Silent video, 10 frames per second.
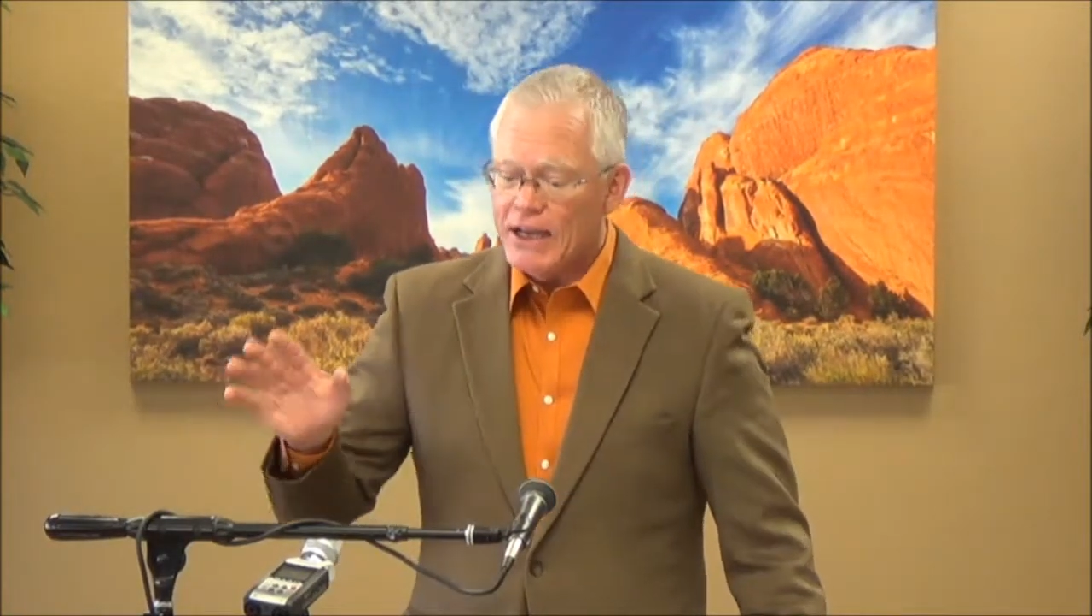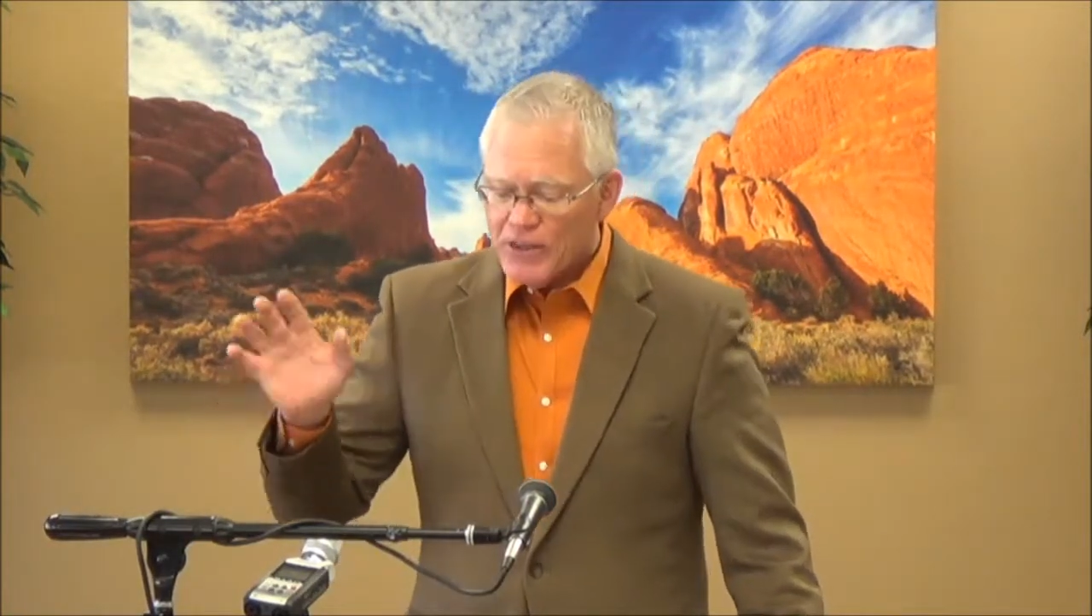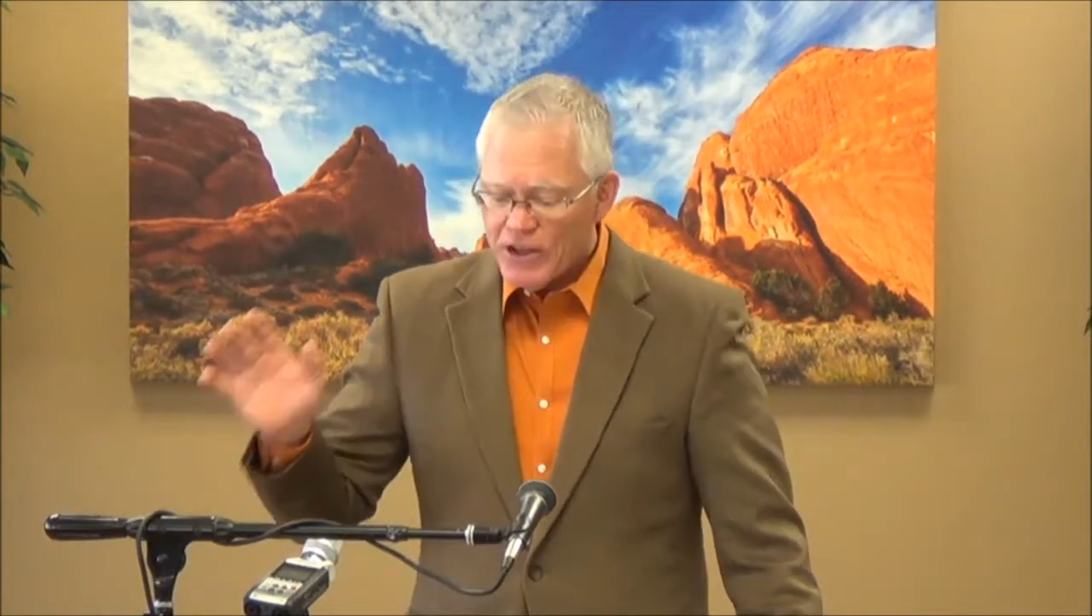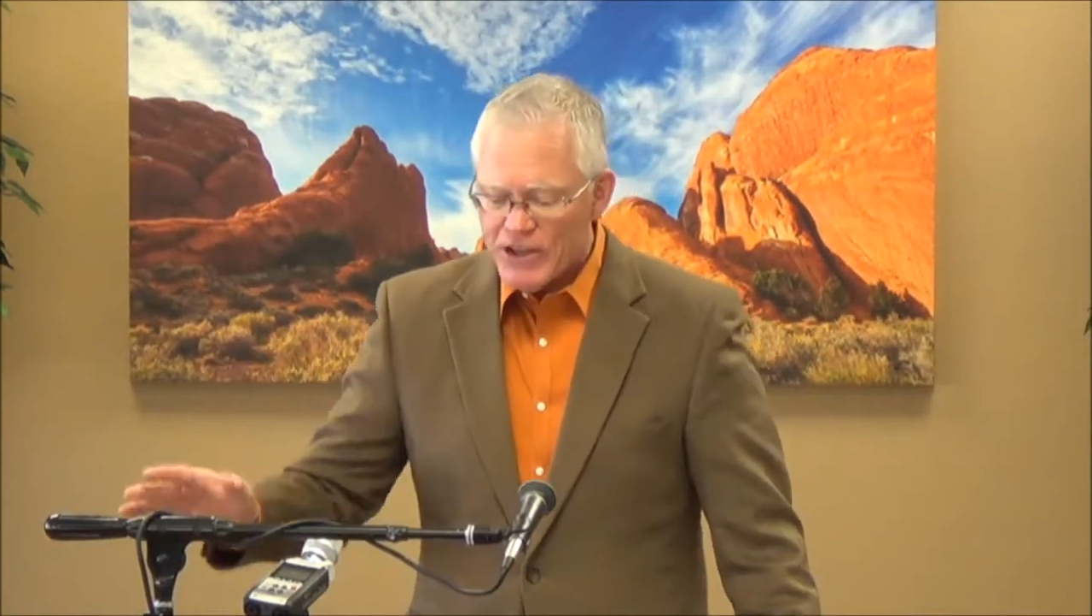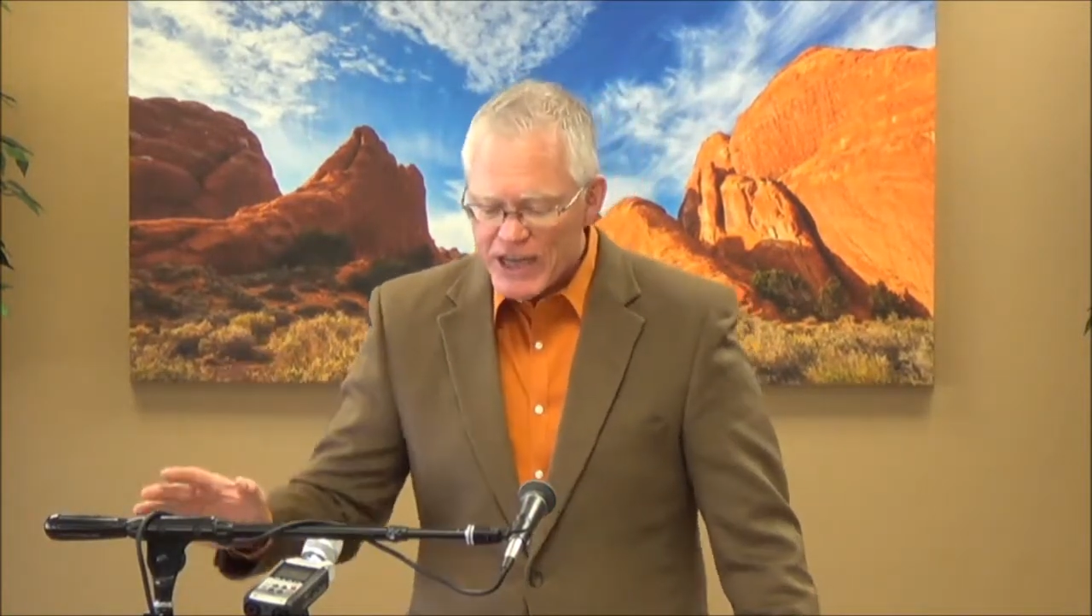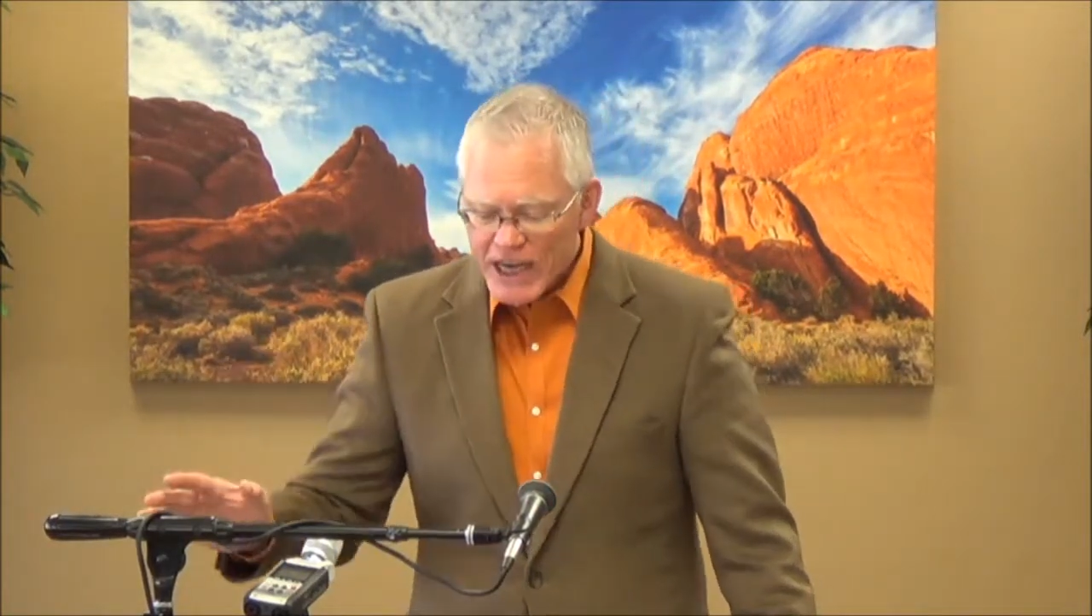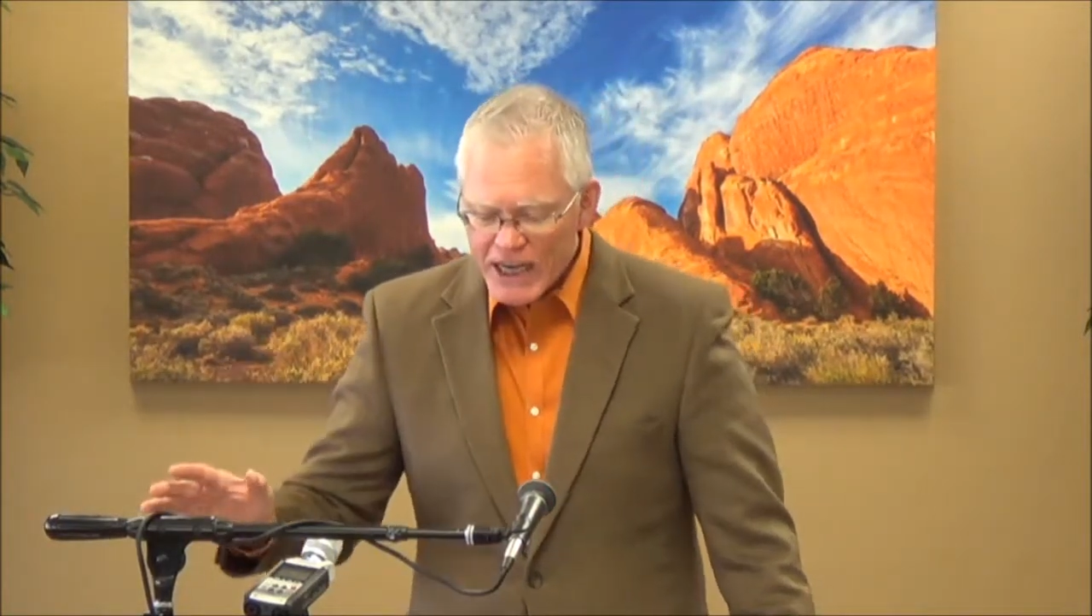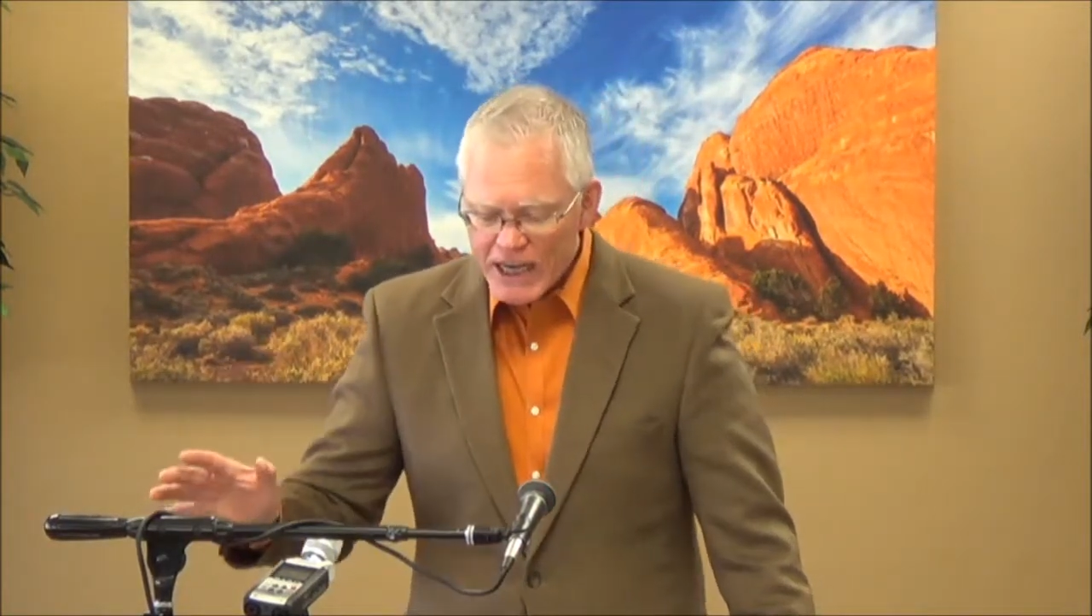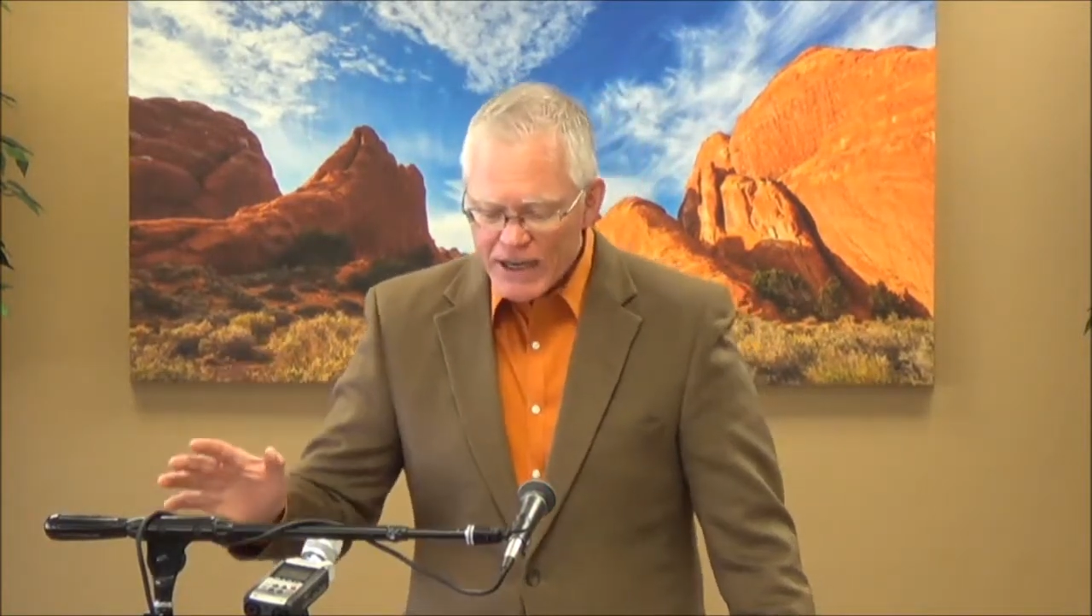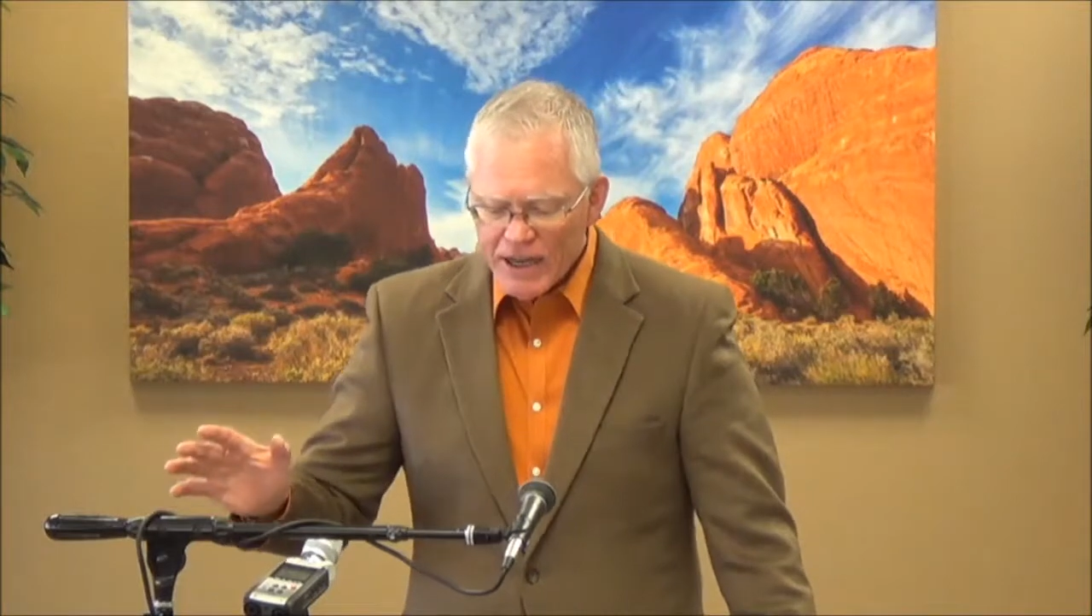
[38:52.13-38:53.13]
the
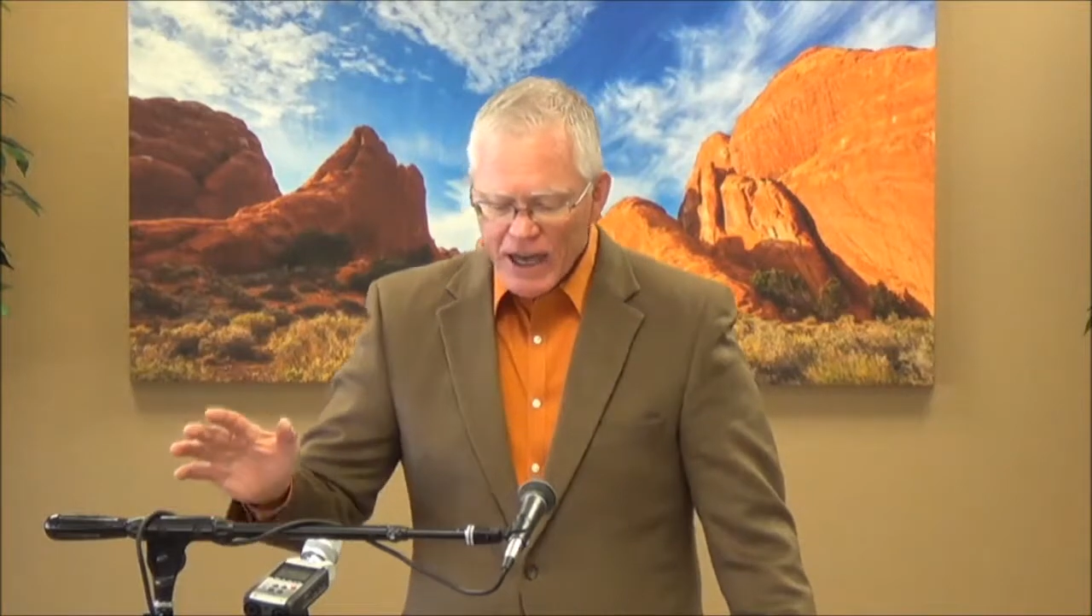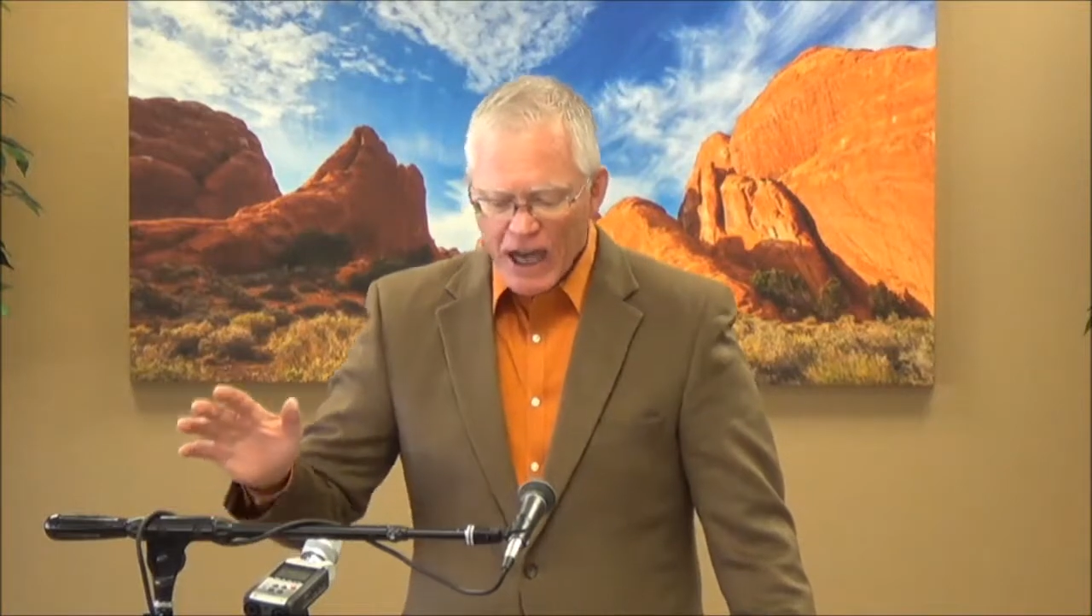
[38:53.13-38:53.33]
need